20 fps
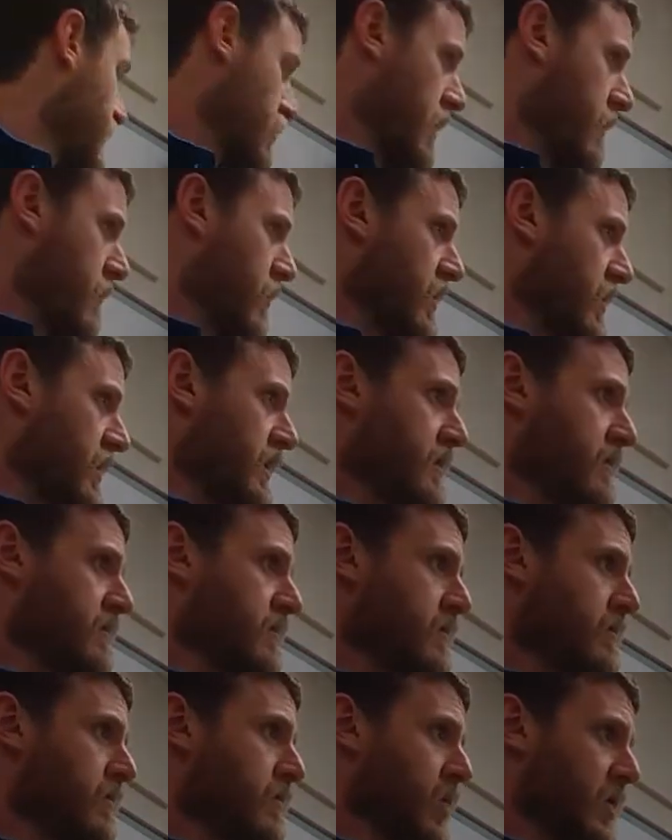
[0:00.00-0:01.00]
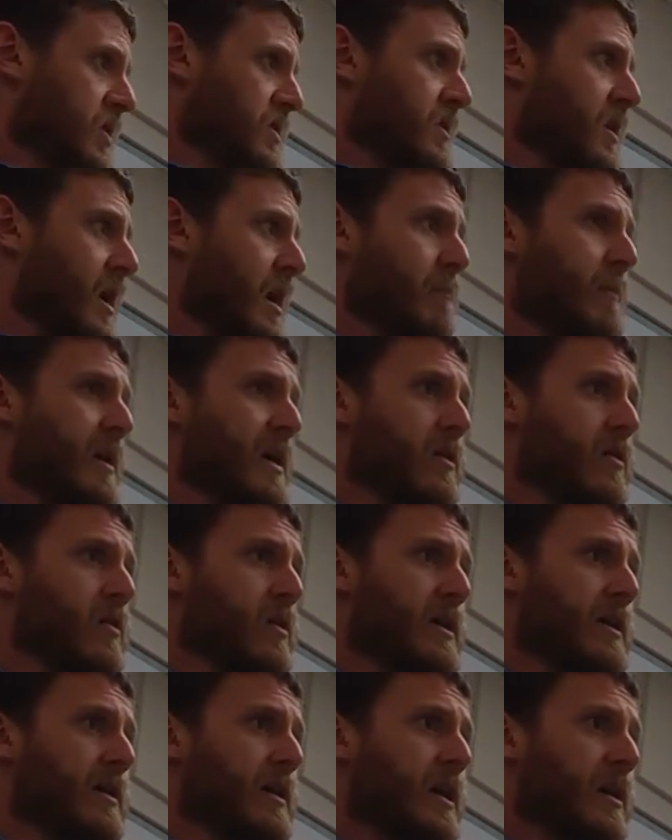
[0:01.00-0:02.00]
Grammarly works a lot better
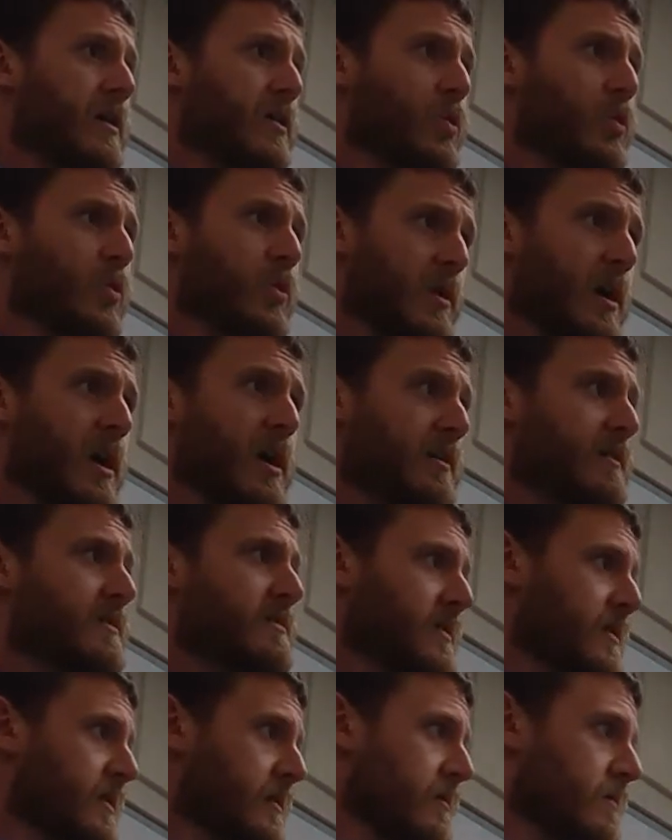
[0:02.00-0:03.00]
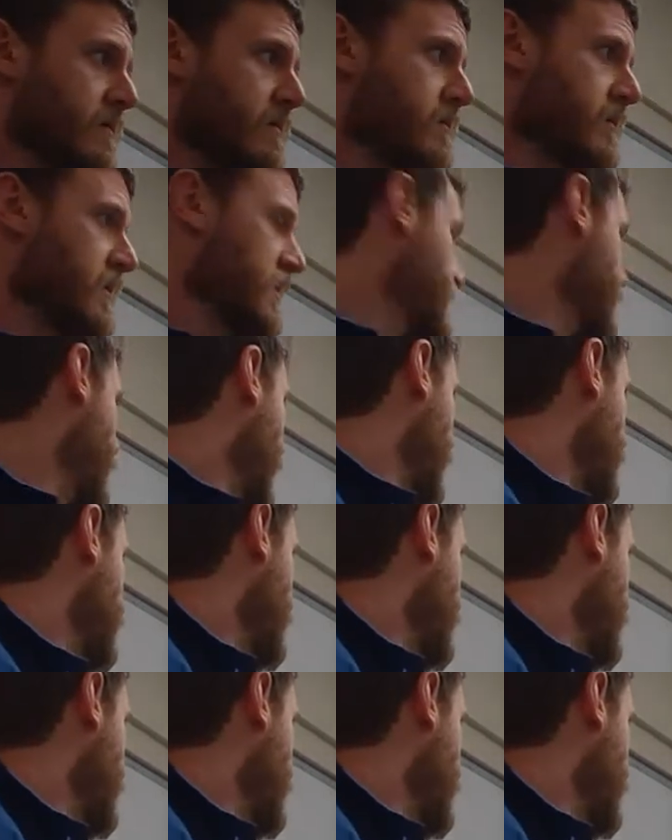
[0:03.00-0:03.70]
in Google Docs than spell